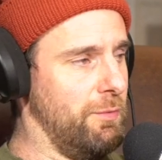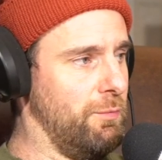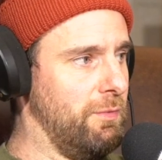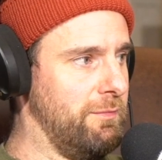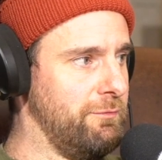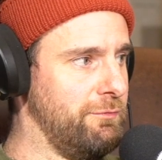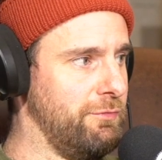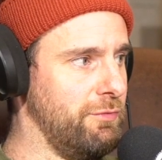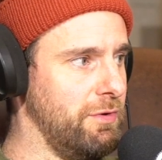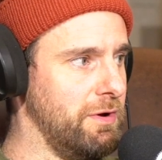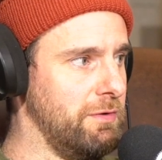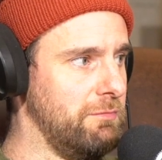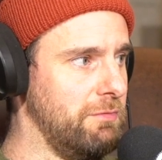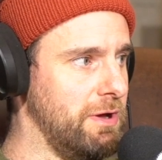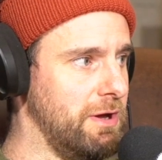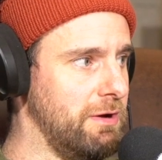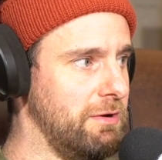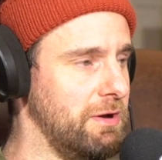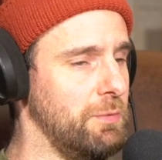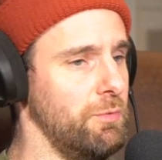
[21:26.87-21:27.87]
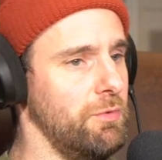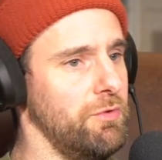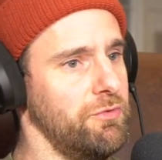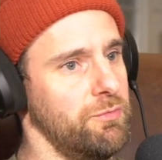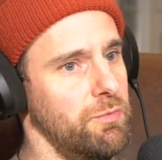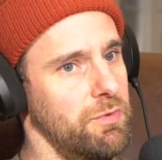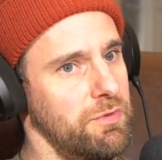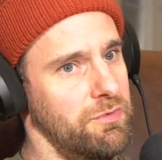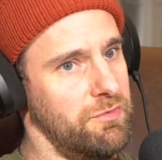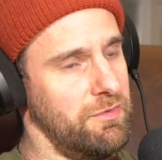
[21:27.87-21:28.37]
140 rear, and it
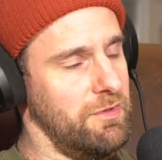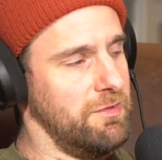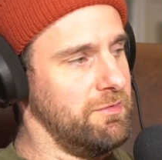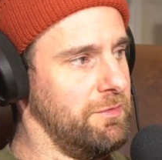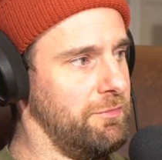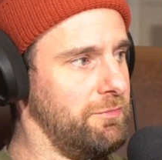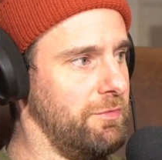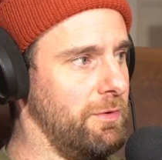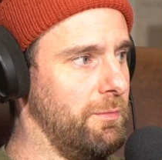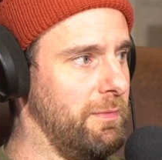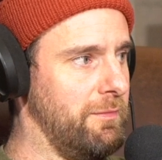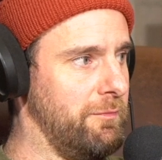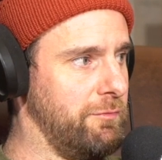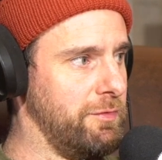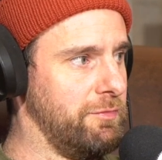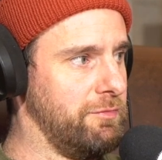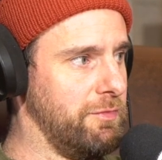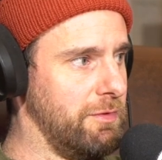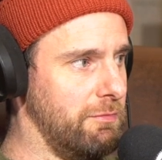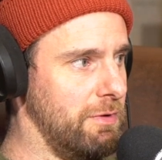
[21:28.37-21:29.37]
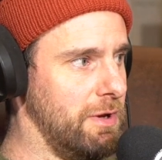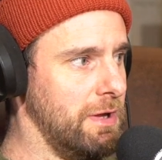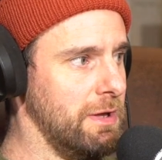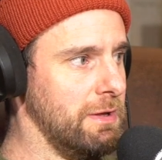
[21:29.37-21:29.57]
was 160 front, 150 rear.